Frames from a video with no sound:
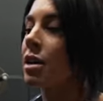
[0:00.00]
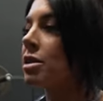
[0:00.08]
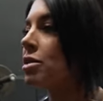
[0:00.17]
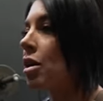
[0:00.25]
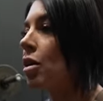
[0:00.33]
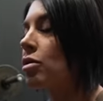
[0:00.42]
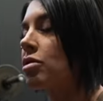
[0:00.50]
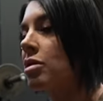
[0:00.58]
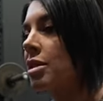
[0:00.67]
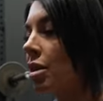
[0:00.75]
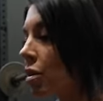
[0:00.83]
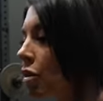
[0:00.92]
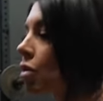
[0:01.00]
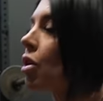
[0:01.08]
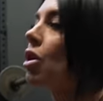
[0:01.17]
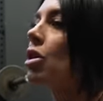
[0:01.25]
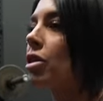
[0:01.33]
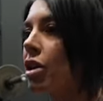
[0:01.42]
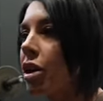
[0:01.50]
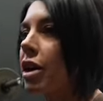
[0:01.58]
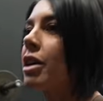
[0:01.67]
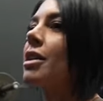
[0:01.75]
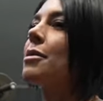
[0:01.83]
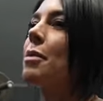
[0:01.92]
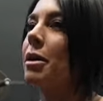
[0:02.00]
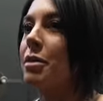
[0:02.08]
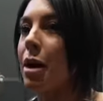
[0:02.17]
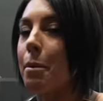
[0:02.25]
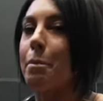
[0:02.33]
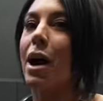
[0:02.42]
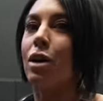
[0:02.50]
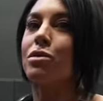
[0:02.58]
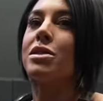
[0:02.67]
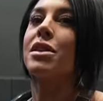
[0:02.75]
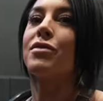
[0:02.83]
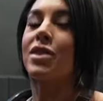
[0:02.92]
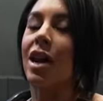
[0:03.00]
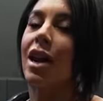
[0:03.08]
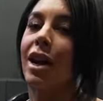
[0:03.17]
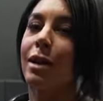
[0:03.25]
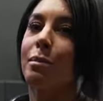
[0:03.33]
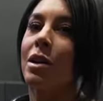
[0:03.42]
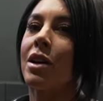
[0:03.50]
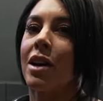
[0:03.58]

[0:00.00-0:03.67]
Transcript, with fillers: So just longer amounts of time